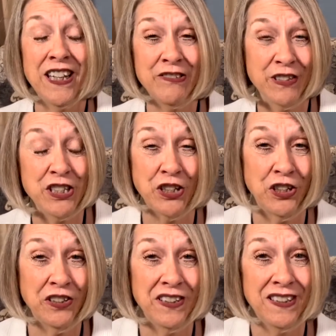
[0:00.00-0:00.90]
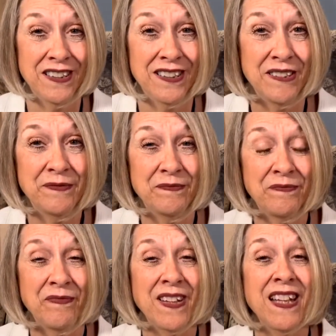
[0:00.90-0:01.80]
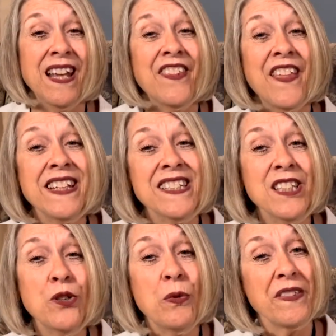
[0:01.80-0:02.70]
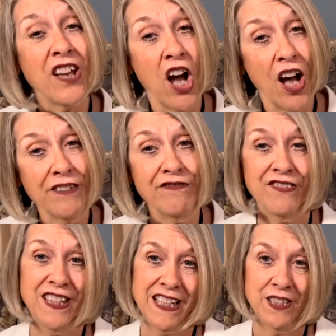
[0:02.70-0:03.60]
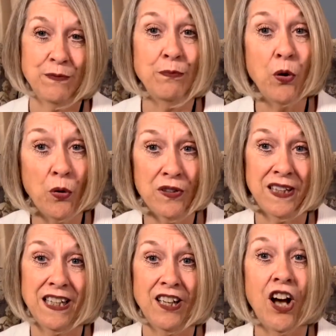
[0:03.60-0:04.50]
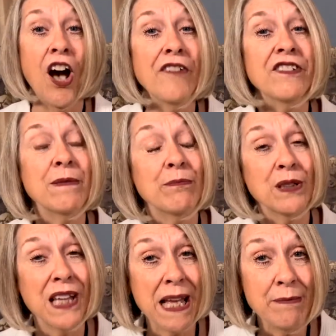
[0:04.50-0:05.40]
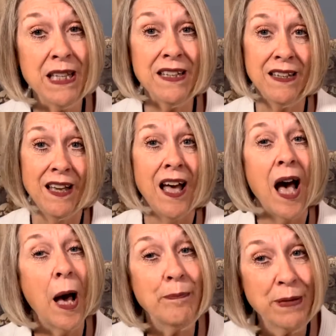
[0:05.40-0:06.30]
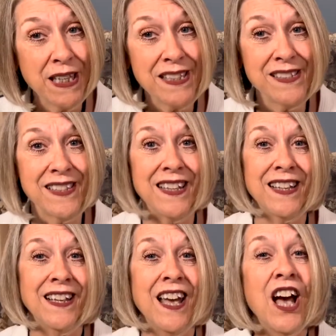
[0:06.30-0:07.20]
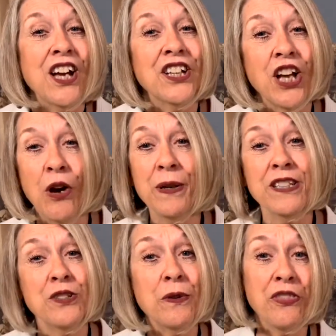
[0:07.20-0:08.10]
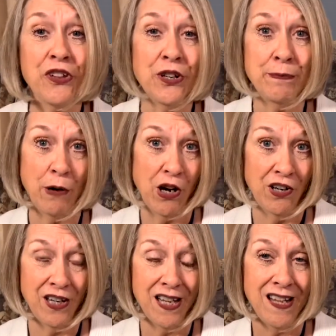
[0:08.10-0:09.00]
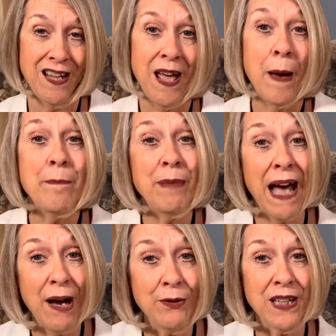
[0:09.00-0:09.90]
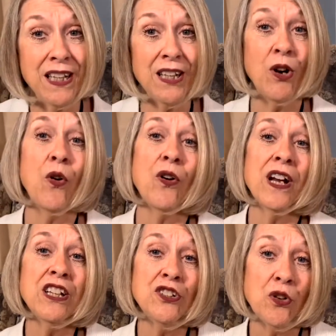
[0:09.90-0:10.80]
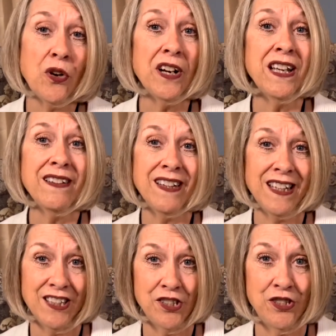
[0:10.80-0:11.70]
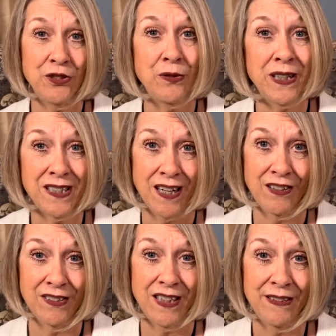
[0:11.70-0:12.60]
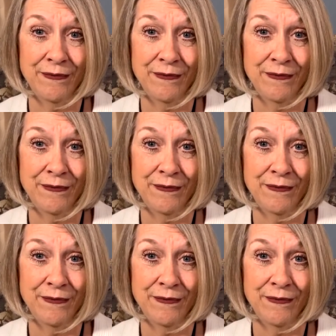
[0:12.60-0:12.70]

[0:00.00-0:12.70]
in return. They deal with conflict poorly, often blaming, appeasing, going to a third party, pouting, or ignoring the issue entirely.